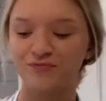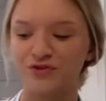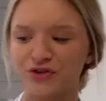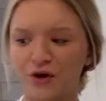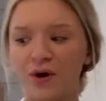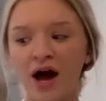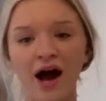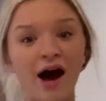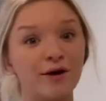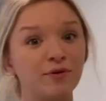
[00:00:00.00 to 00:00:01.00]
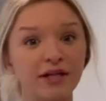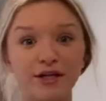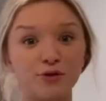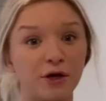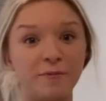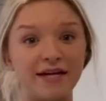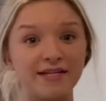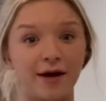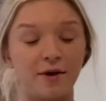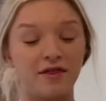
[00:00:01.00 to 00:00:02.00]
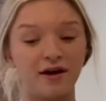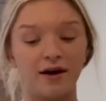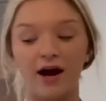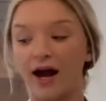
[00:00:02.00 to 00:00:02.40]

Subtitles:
So I really enjoyed my time out there.